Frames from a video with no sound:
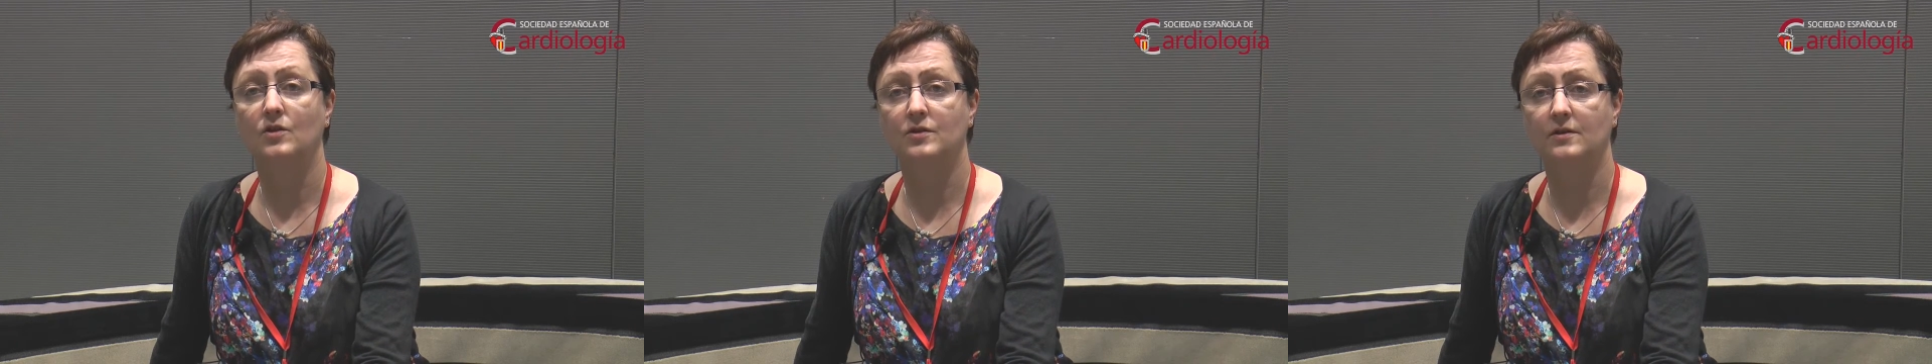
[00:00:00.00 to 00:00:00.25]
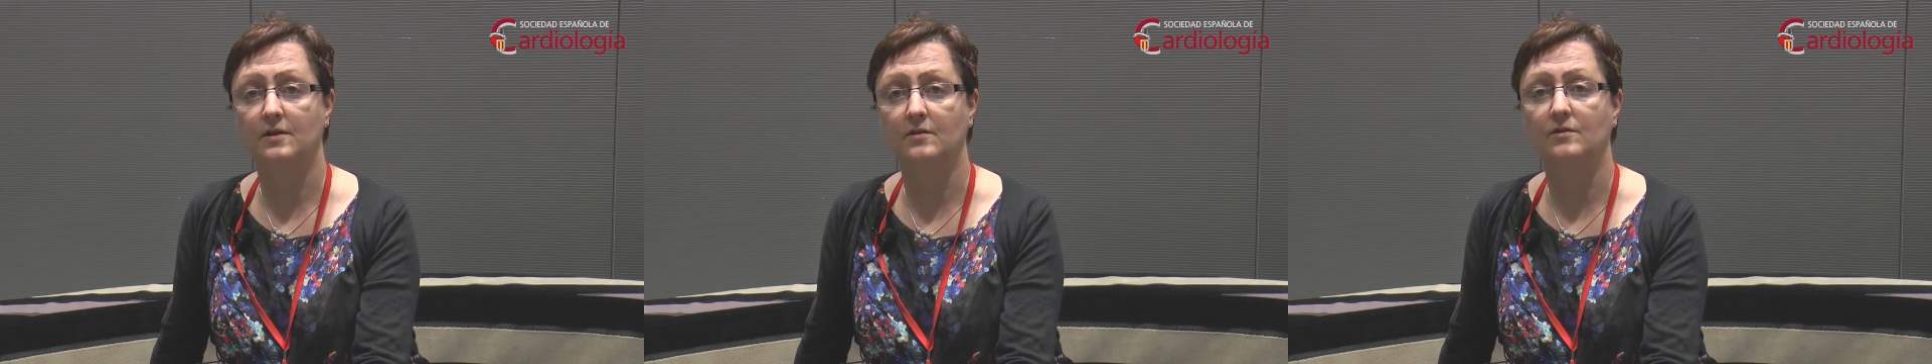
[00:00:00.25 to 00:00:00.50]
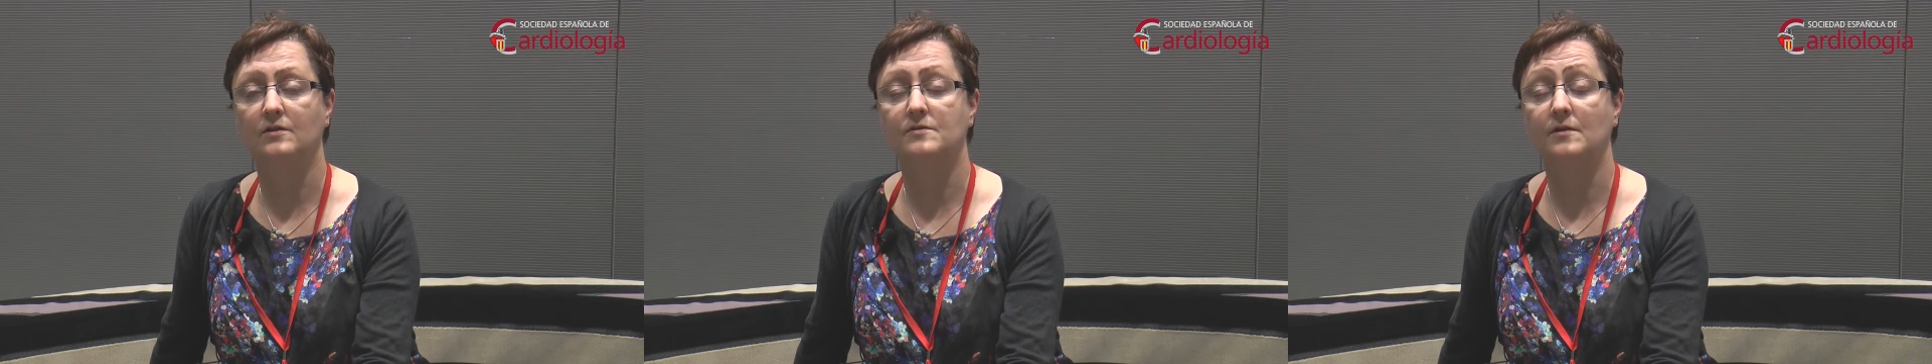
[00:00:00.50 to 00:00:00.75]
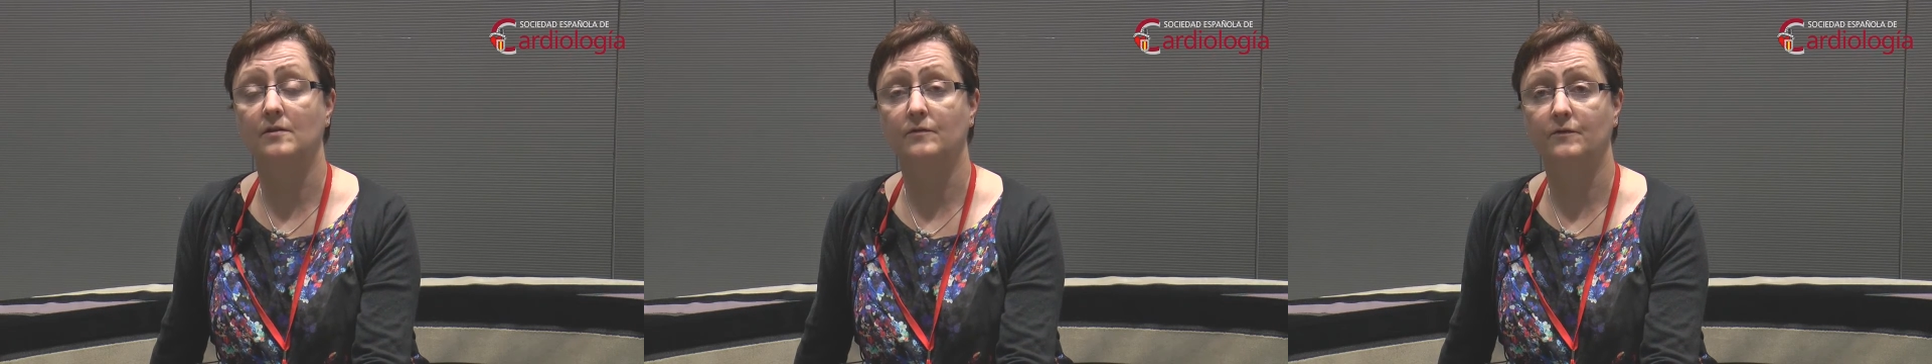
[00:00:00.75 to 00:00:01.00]
to the
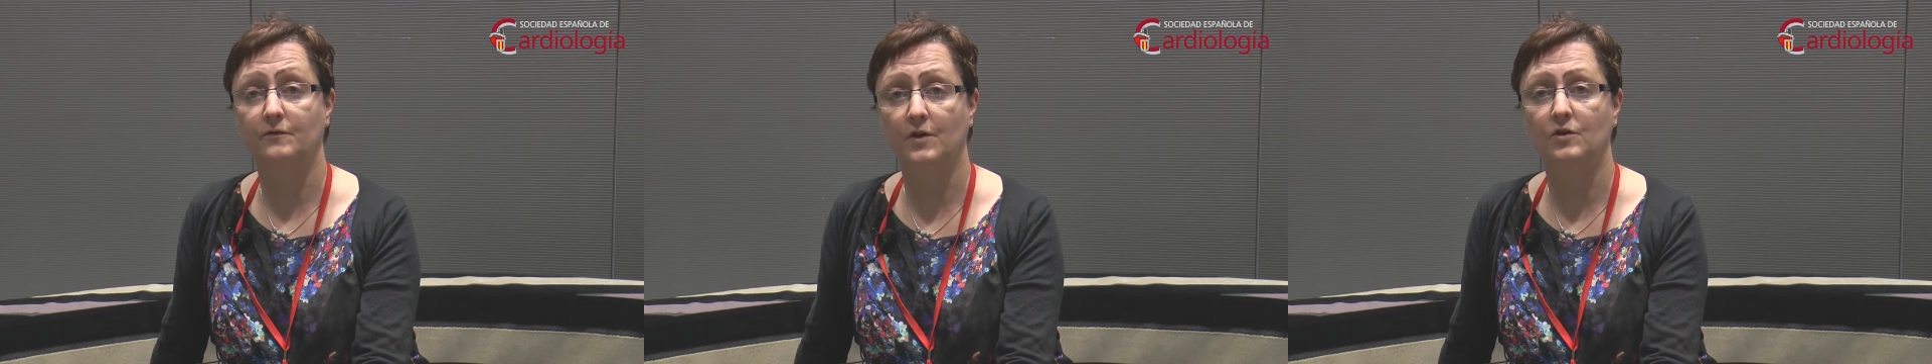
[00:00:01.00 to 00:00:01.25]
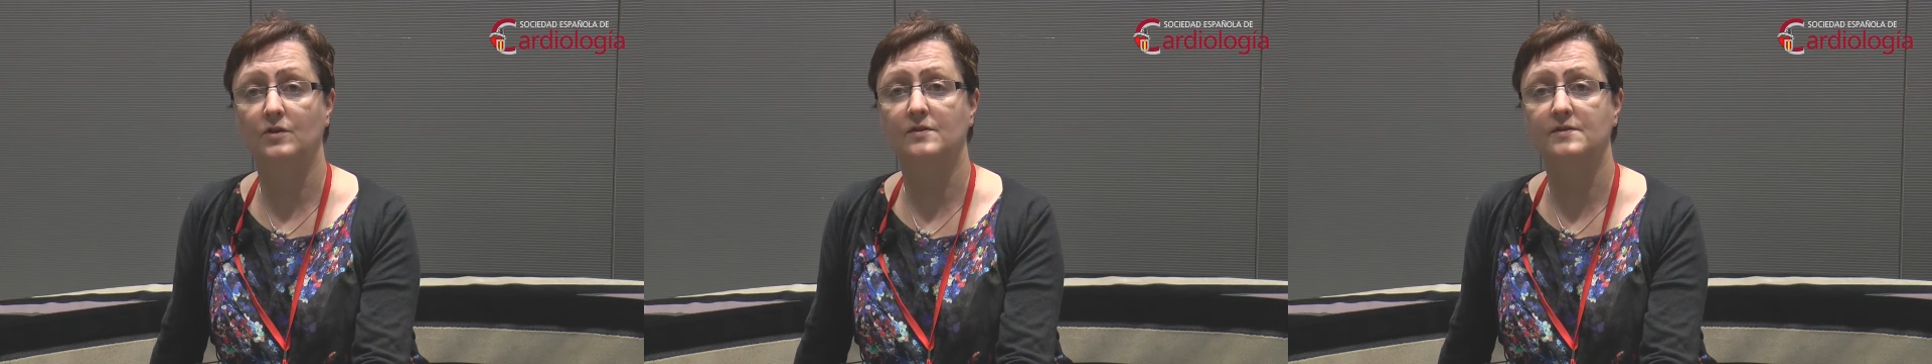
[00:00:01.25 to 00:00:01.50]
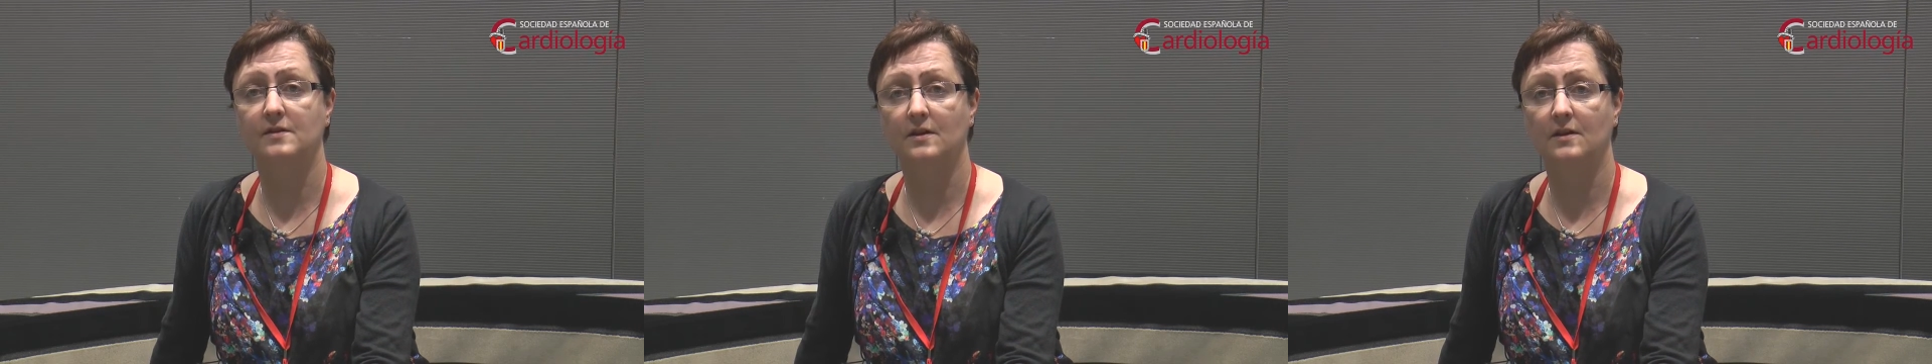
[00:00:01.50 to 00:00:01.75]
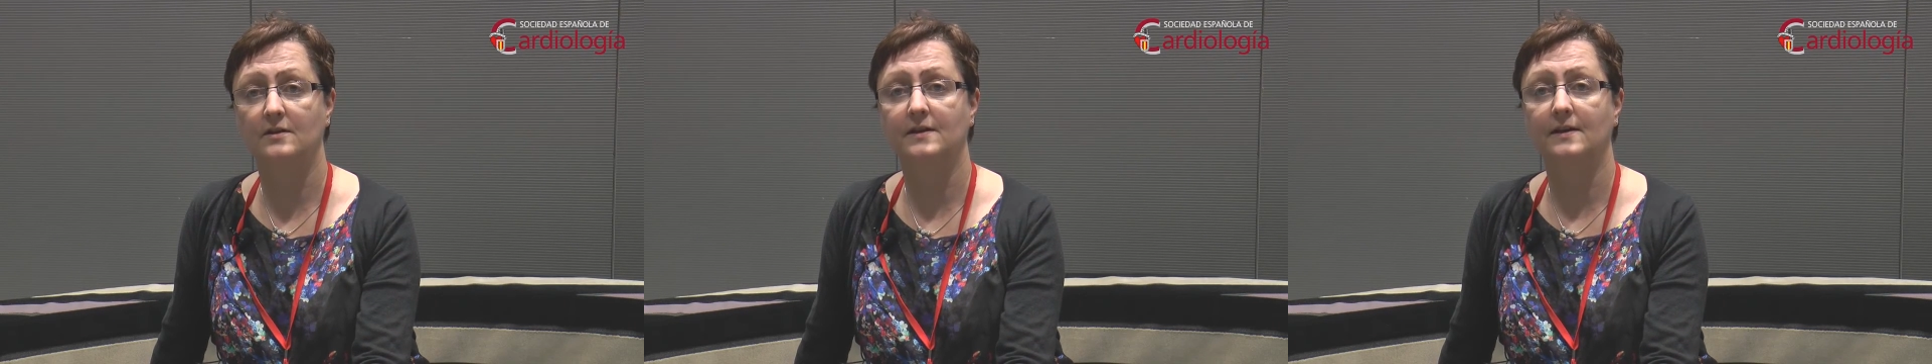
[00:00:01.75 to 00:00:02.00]
use of focused
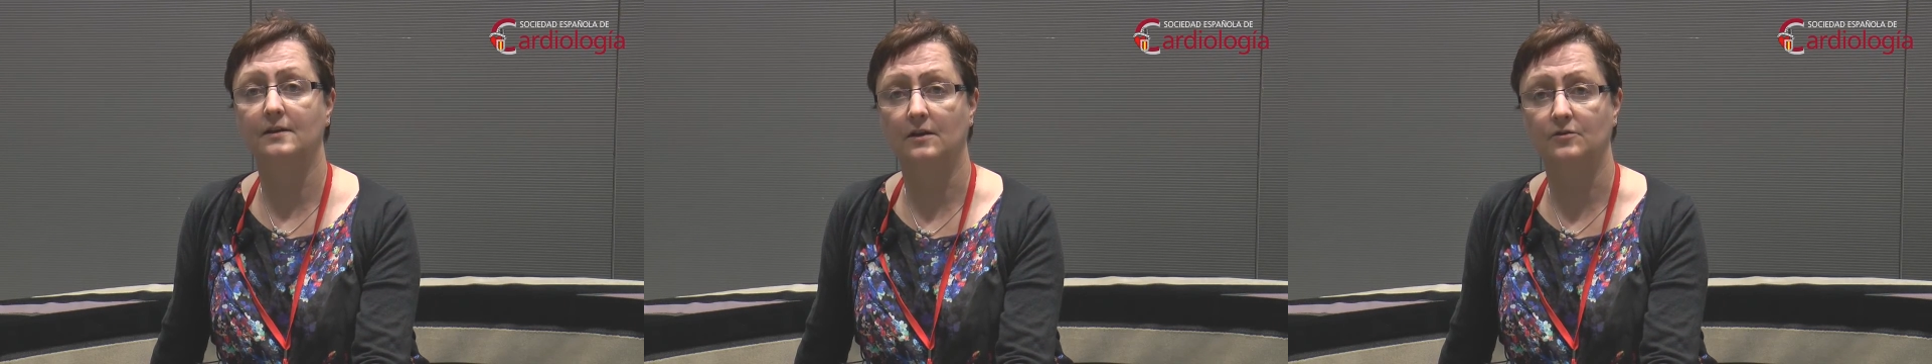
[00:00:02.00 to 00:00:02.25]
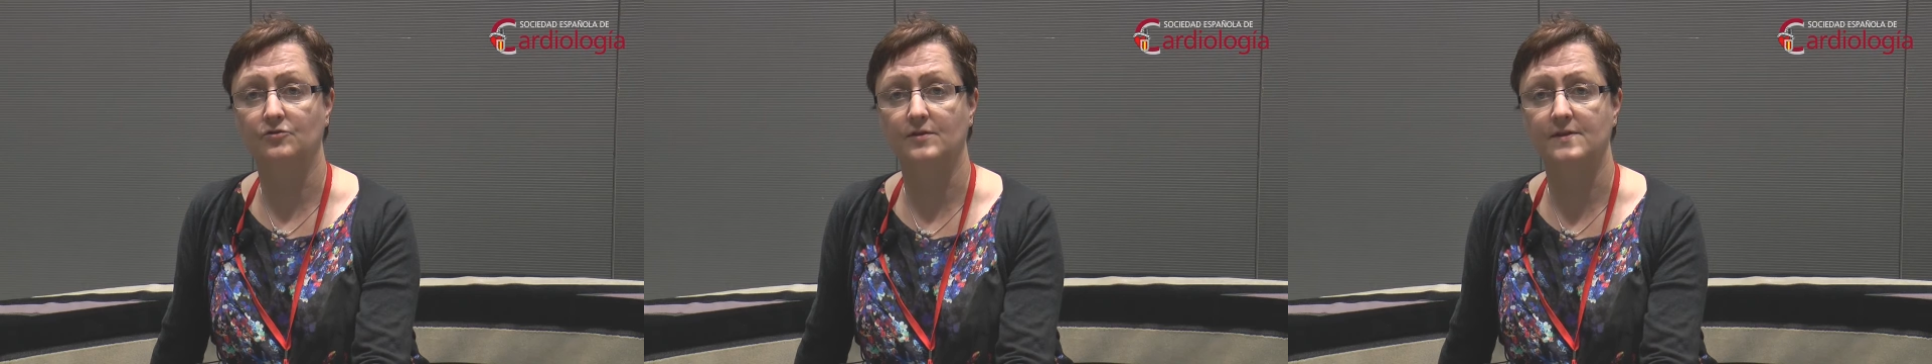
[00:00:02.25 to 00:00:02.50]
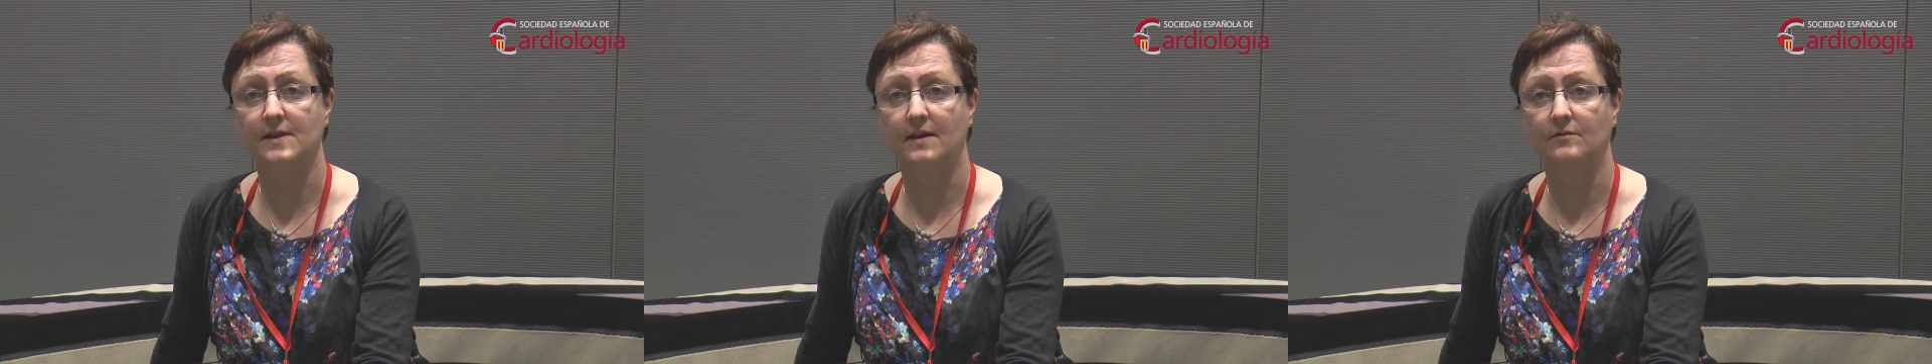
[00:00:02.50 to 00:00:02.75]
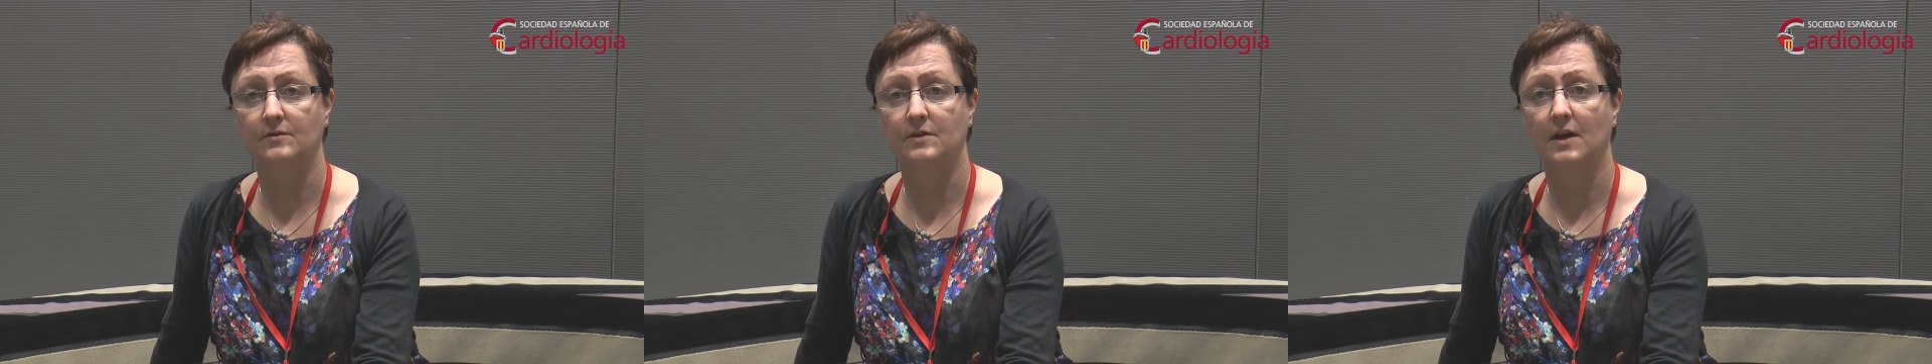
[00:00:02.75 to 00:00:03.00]
cardiac
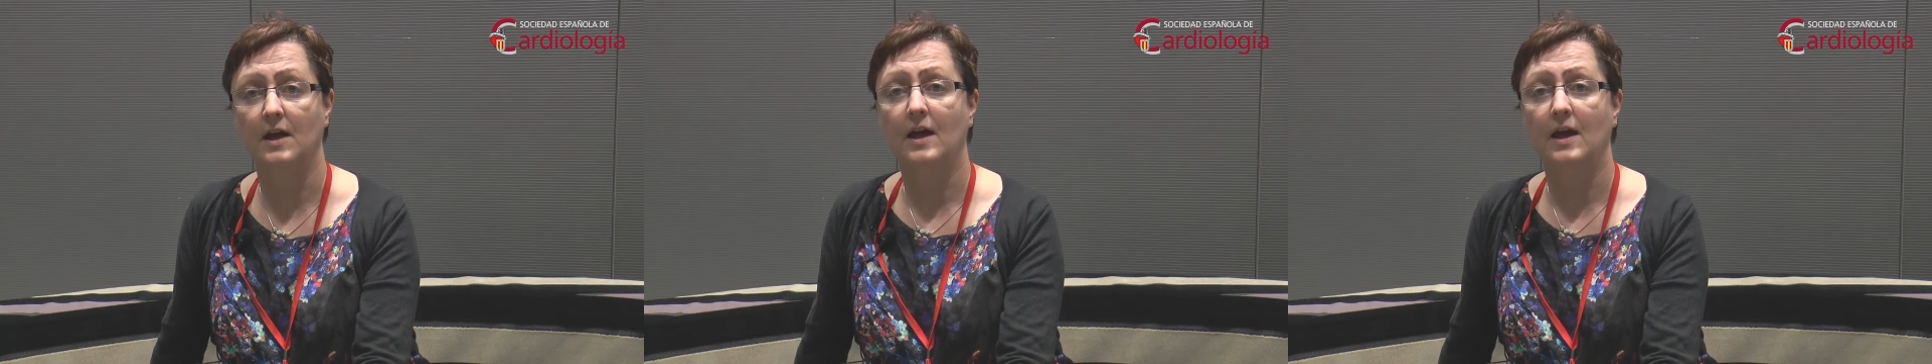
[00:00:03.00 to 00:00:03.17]
ultrasound.